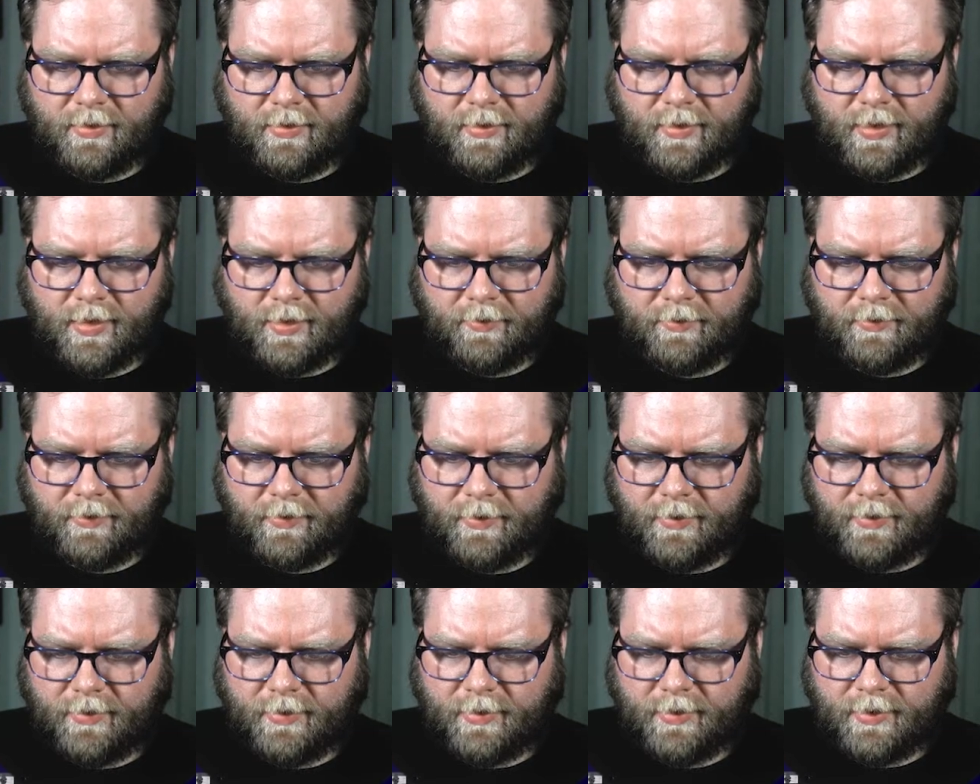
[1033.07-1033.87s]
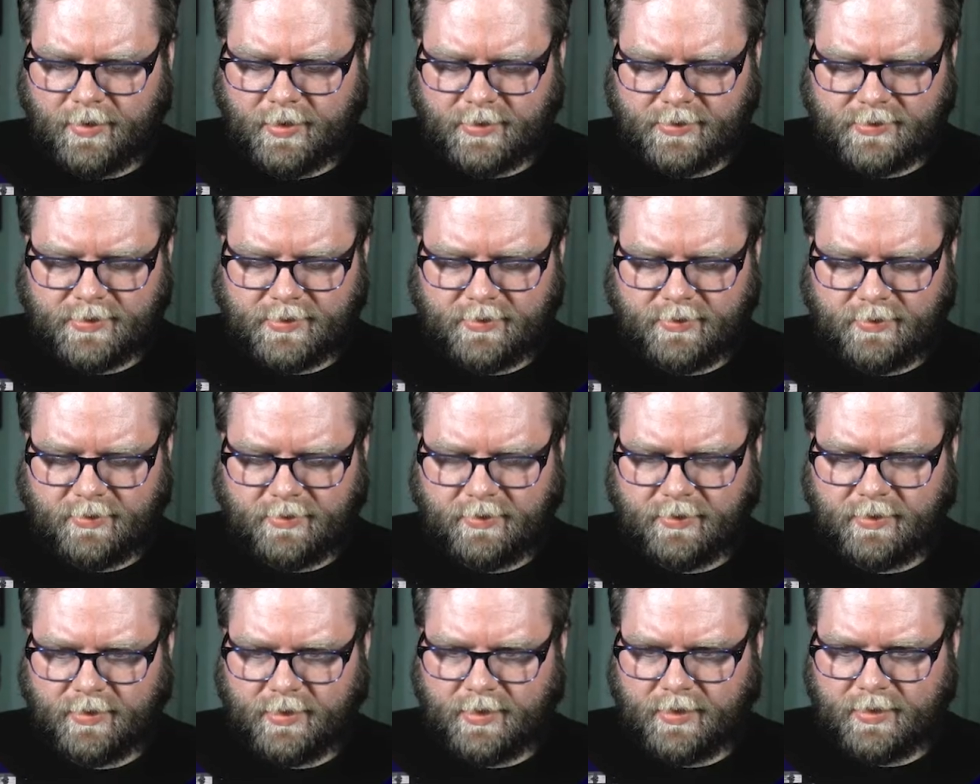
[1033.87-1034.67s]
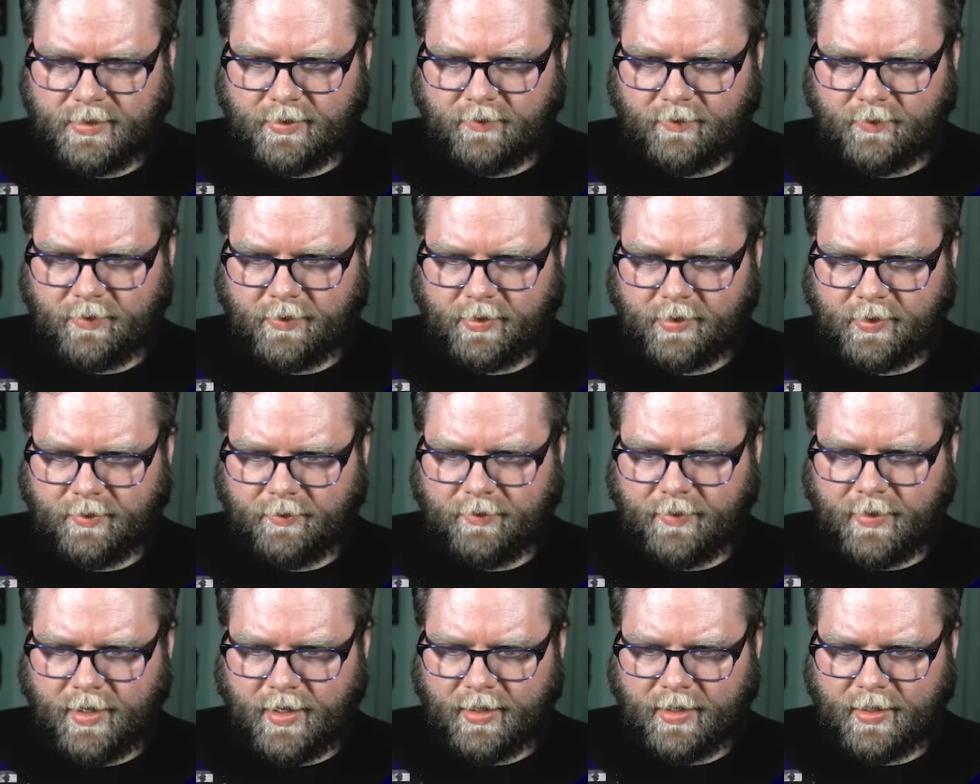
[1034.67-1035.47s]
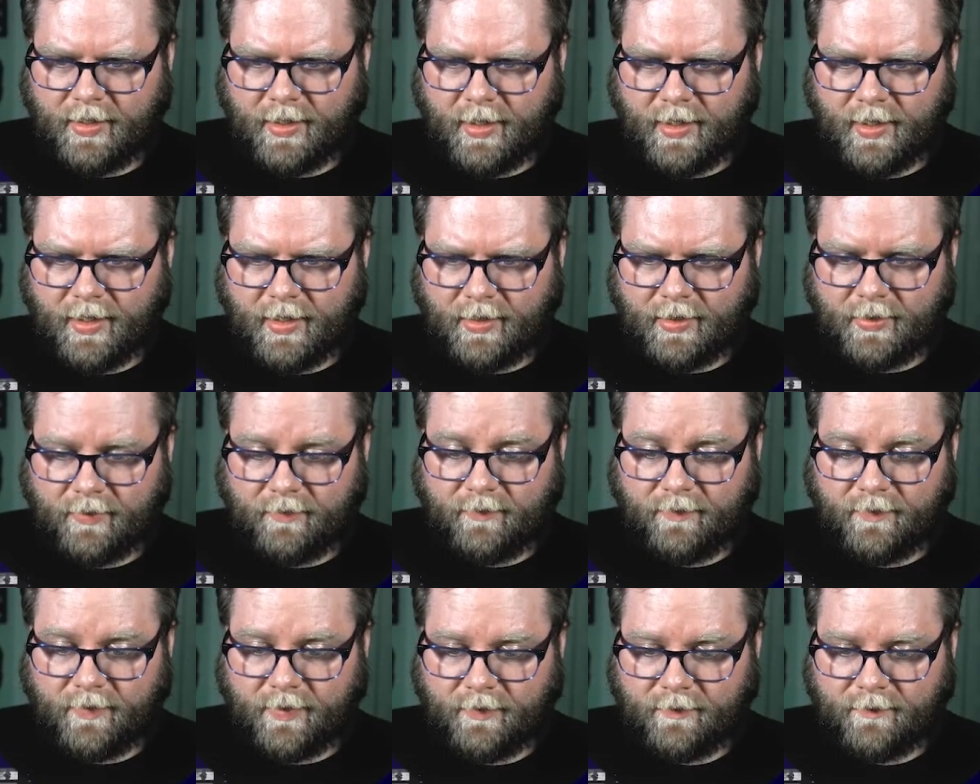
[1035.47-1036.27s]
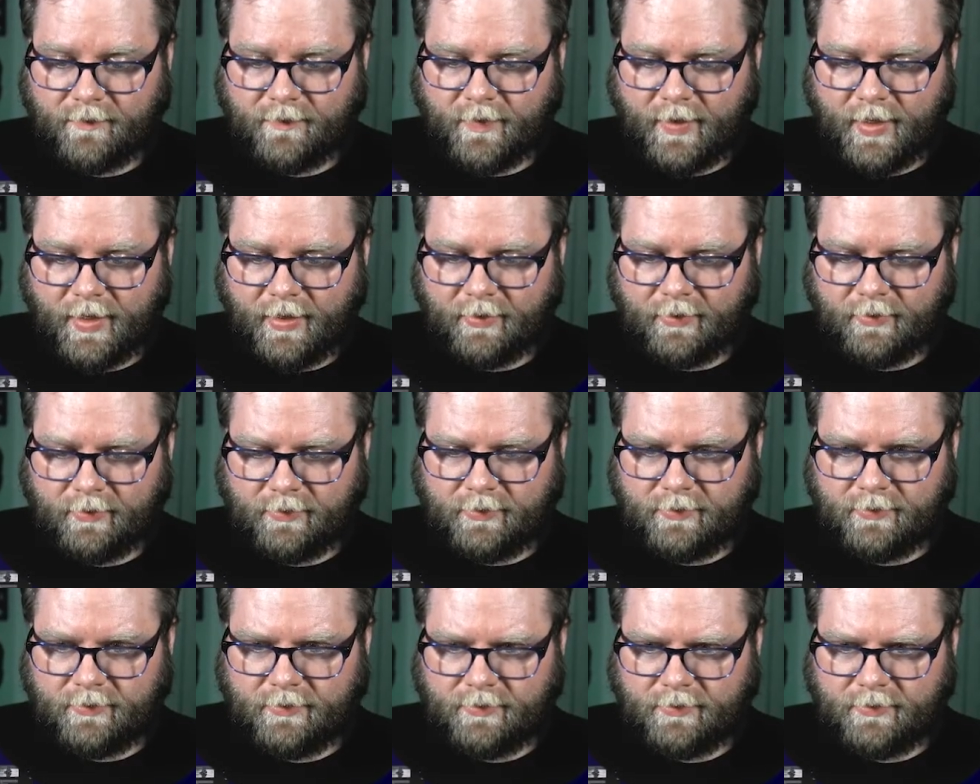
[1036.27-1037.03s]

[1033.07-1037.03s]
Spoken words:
yep, that's good, and then we're going to make a config file